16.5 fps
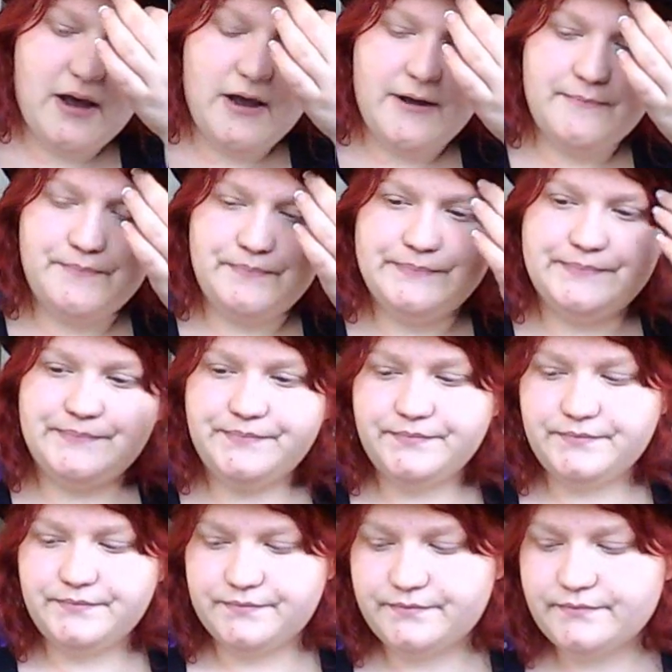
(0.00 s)

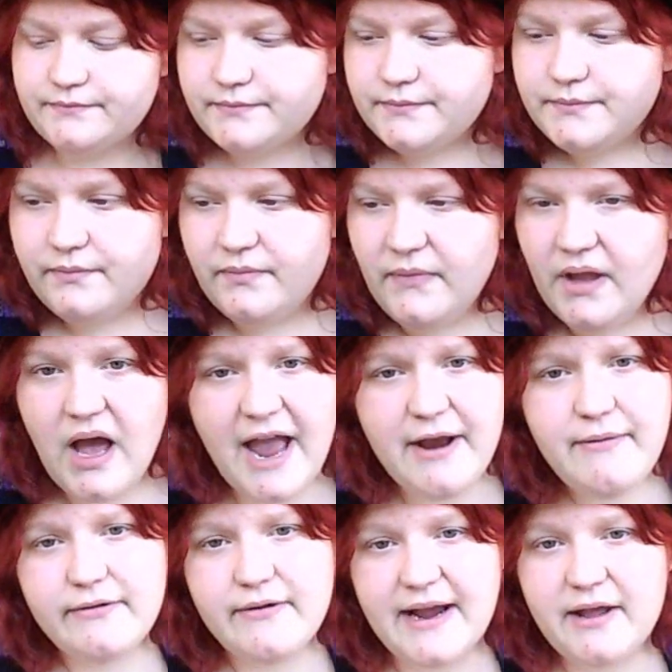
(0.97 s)

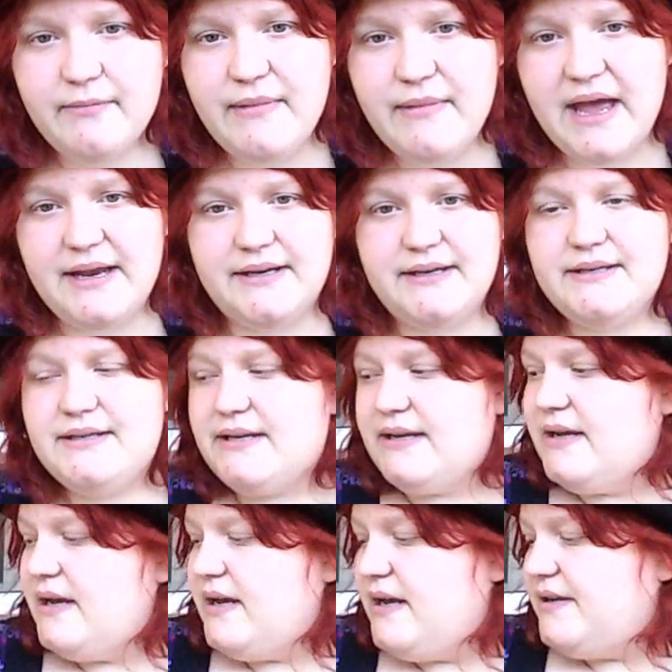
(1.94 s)
I would
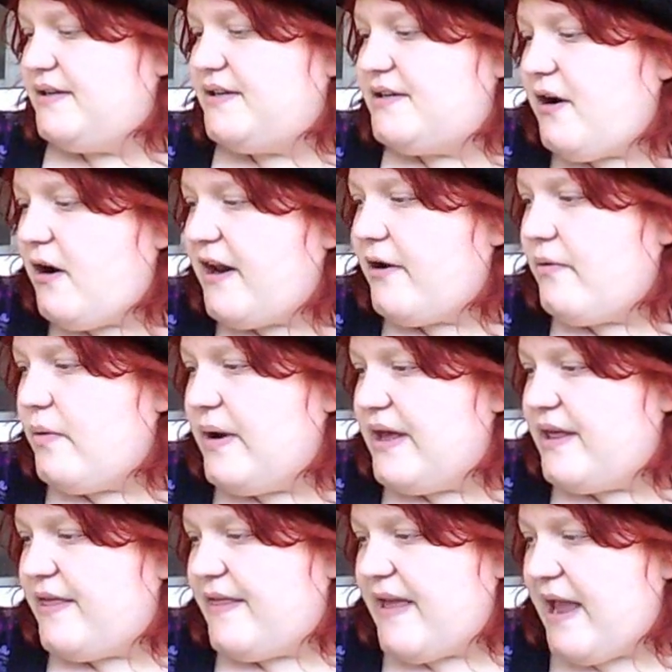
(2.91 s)
recommend starting
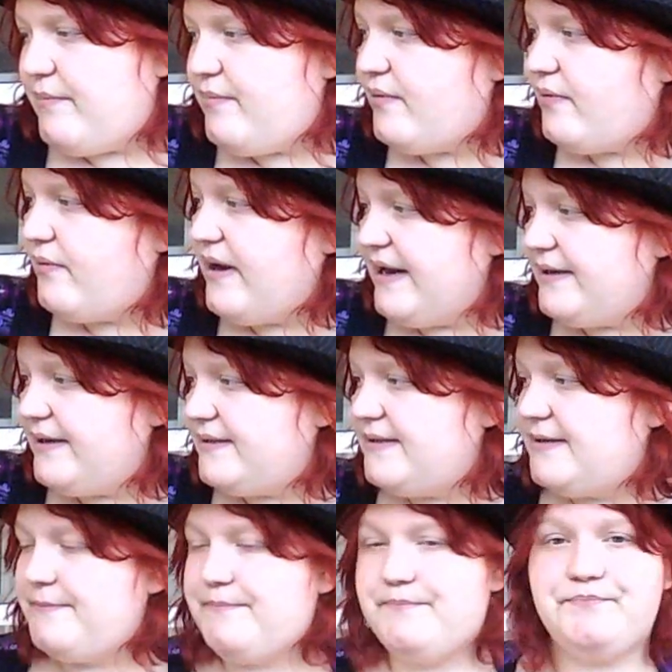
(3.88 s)
with a
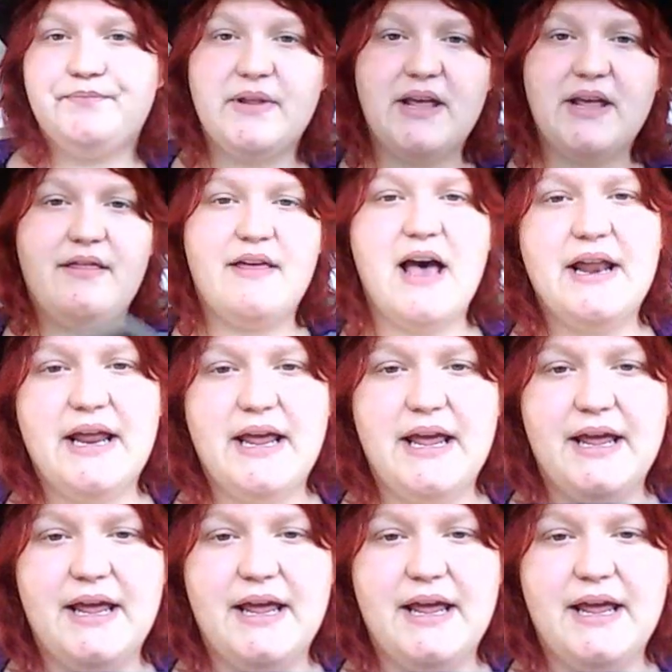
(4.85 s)
print that